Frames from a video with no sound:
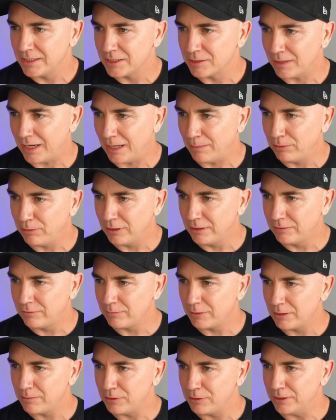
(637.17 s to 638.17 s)
So upload
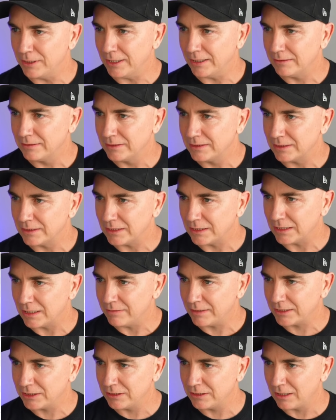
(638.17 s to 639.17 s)
from computer.
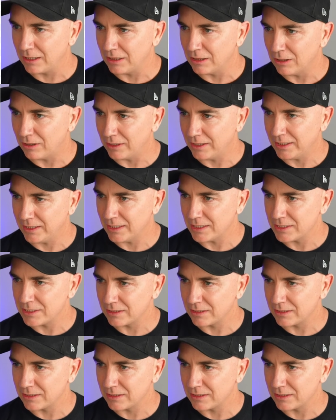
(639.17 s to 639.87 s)
I've actually got a lot here.